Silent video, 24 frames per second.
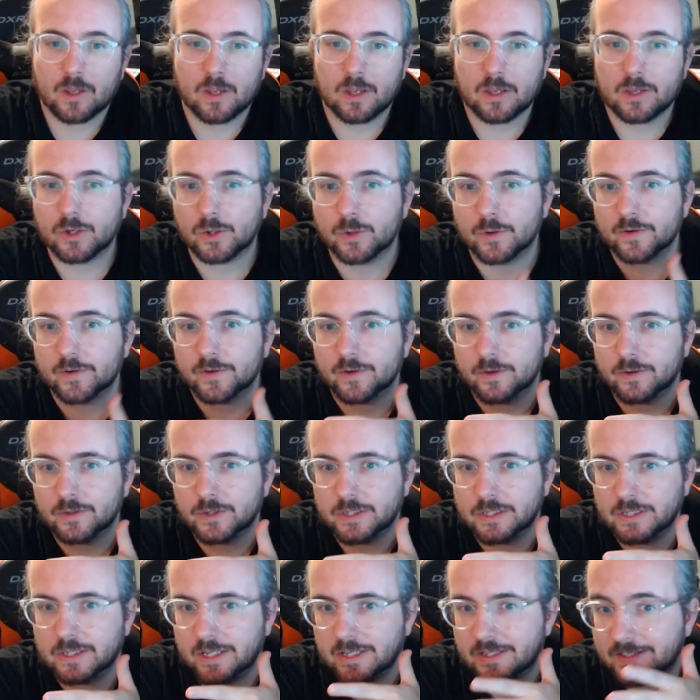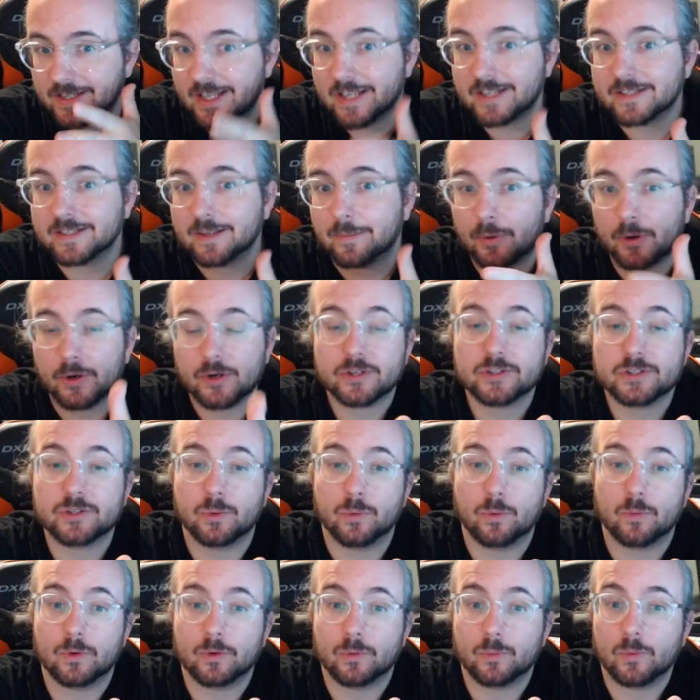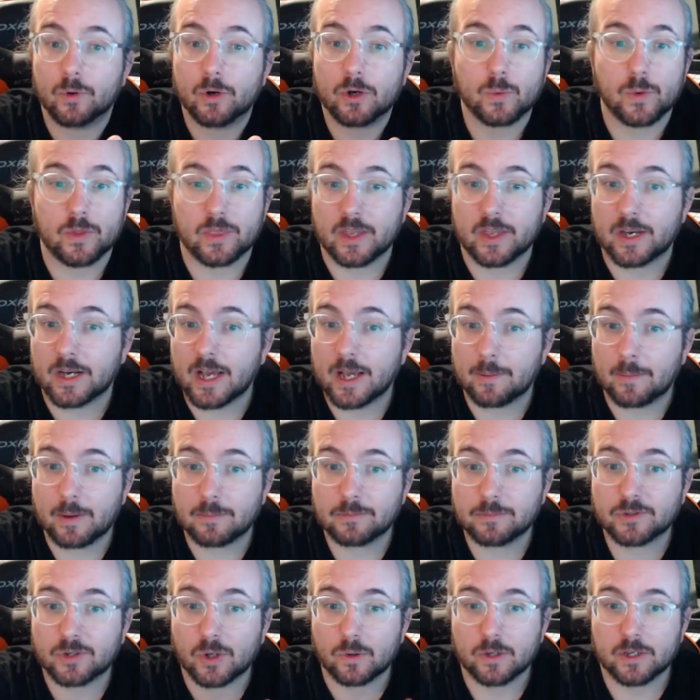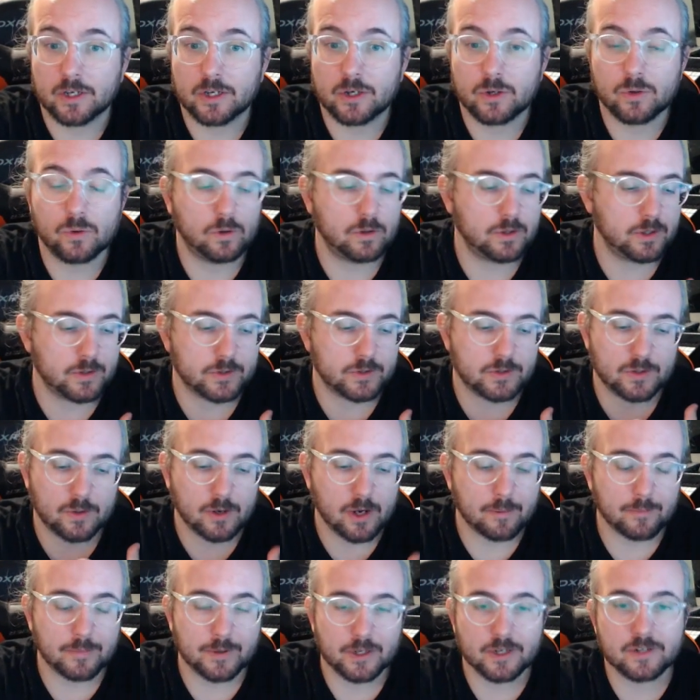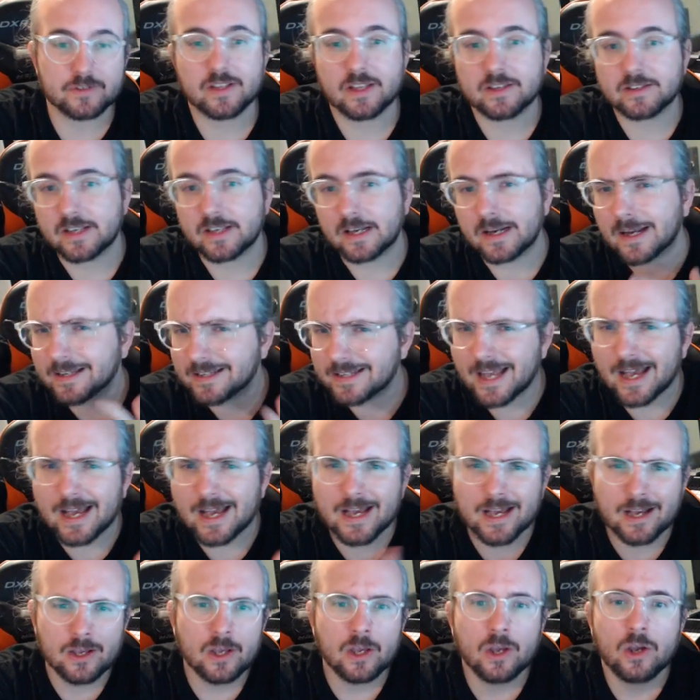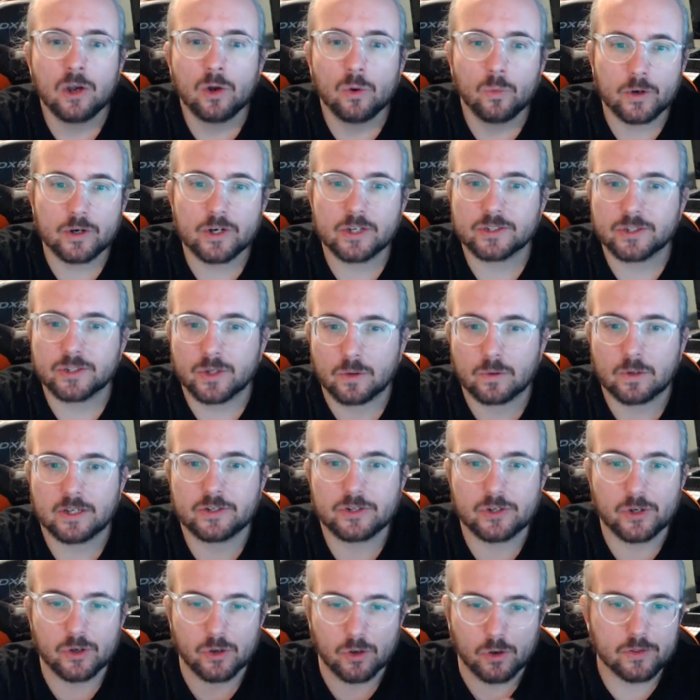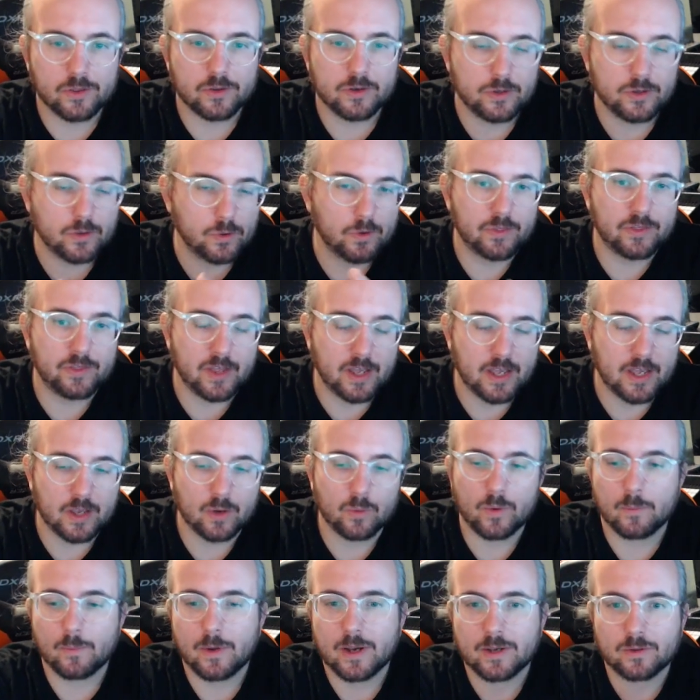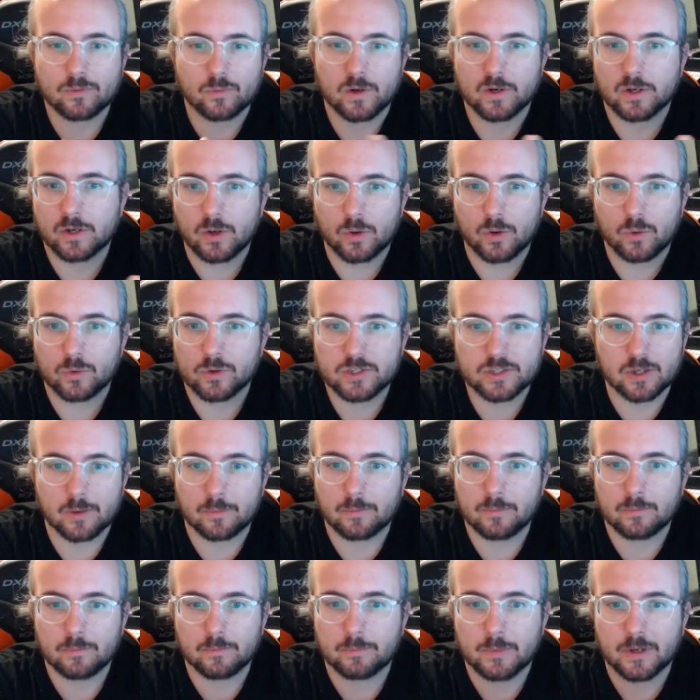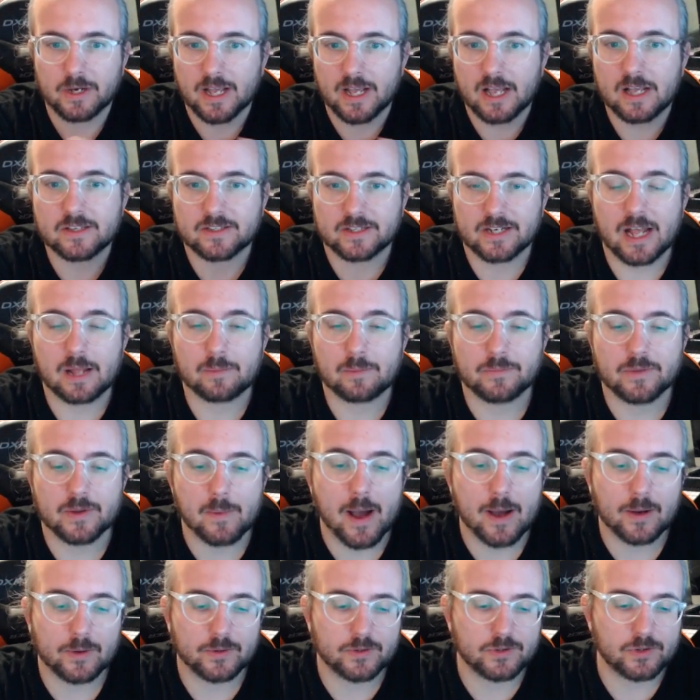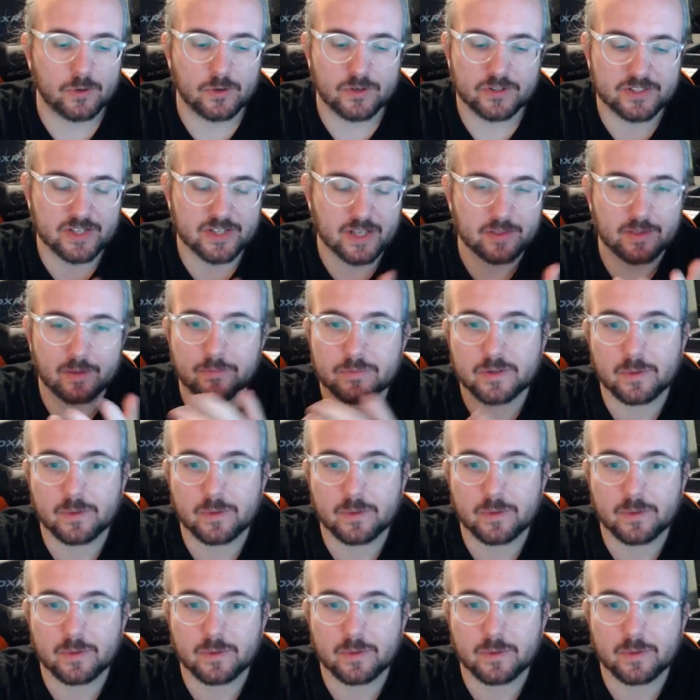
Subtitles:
You know, is this a person we want to work with? And I'm totally cool. You know, some companies, they say like, yeah, we're not totally into your thing. We might want to go with somebody else and help them out or send them